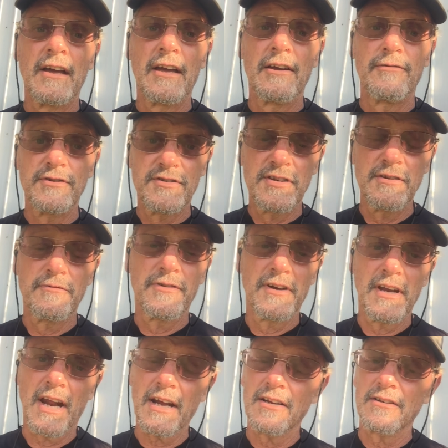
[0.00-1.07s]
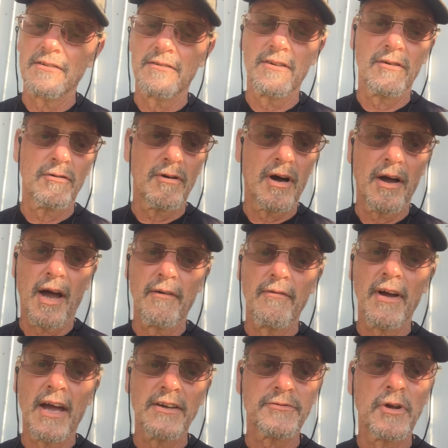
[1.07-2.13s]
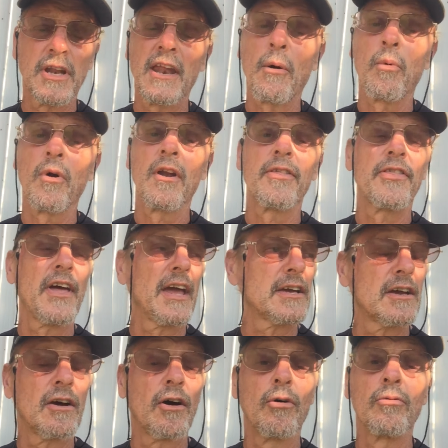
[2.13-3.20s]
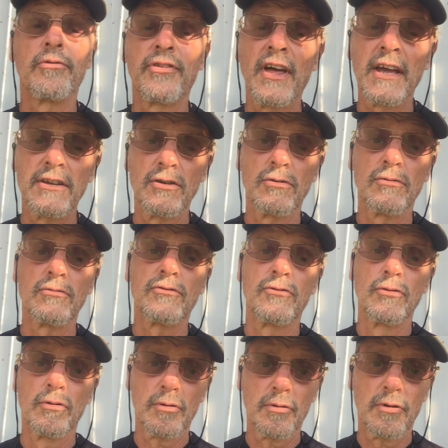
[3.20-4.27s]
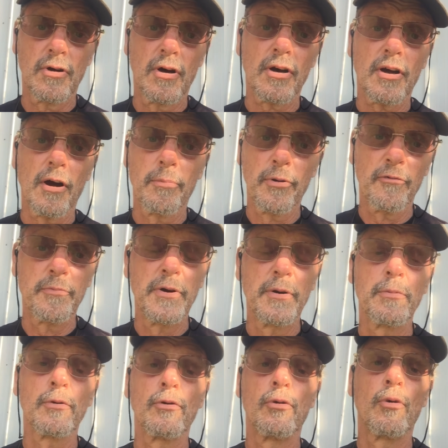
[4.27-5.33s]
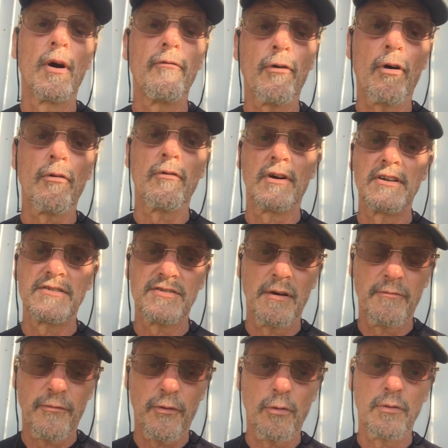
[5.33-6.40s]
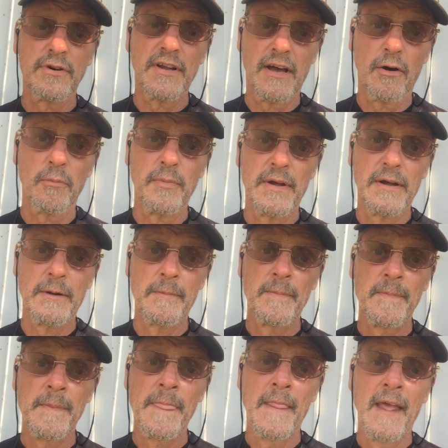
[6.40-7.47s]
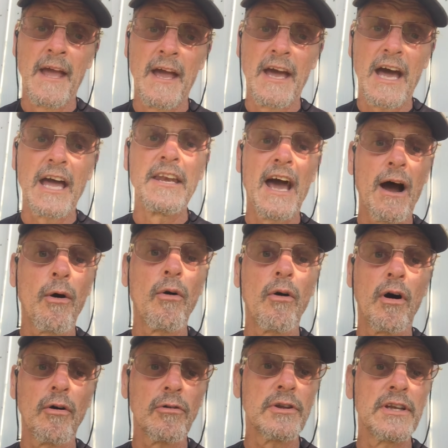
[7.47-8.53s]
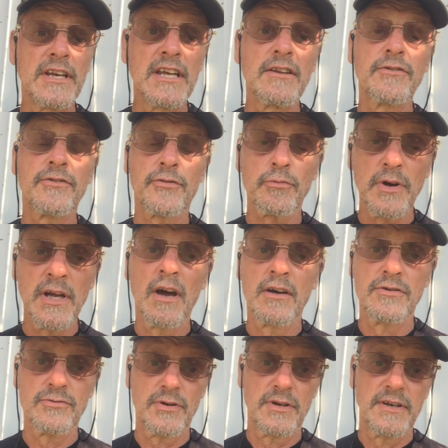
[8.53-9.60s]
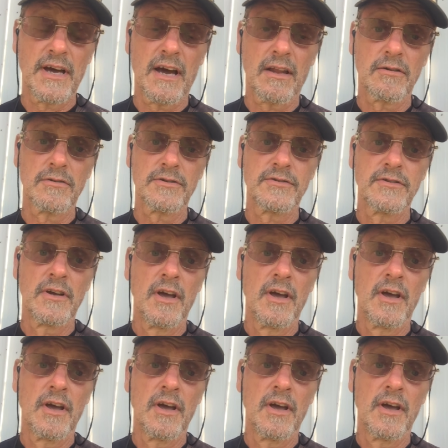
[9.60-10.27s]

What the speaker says: If you see fit, I could go. I've asked, and I want to thank you to a couple of people who have already stepped forward to help me. I now only need $300